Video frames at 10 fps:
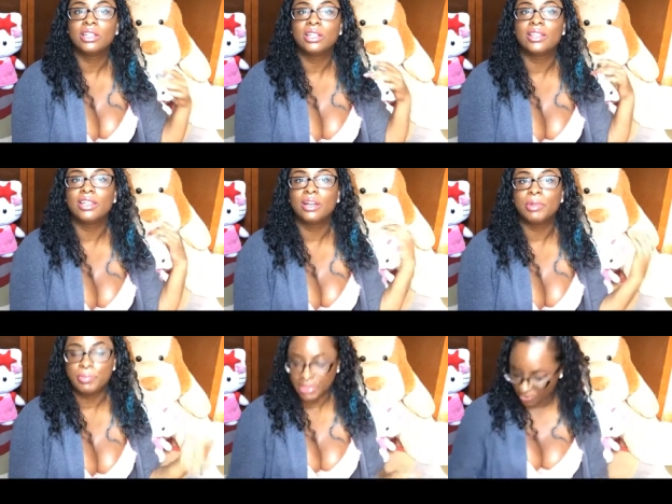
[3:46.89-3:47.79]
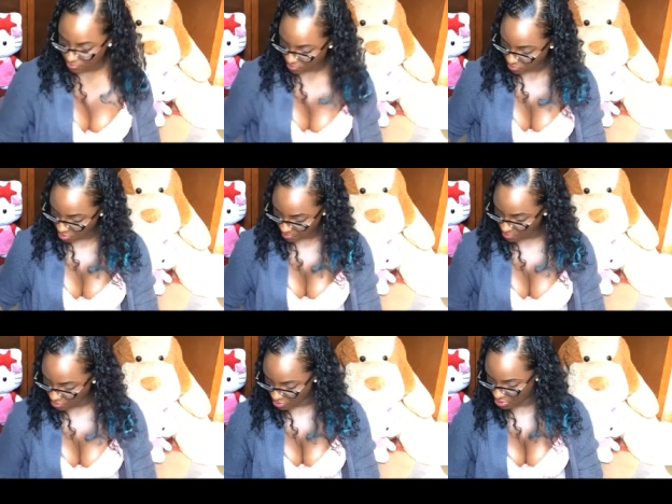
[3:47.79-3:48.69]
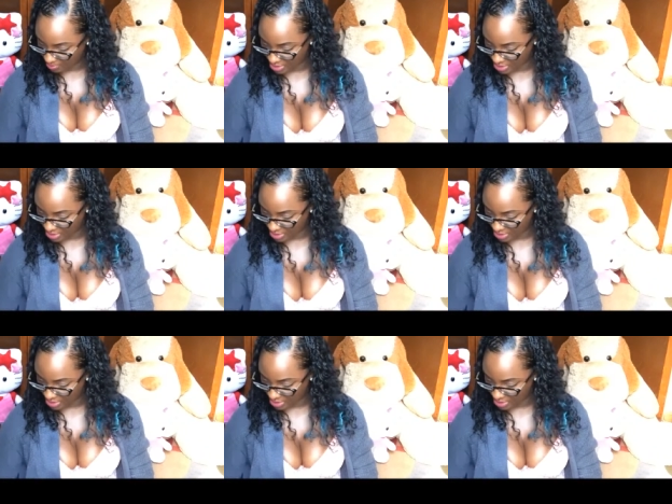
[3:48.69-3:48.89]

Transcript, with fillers: And I think I'm gonna pick one more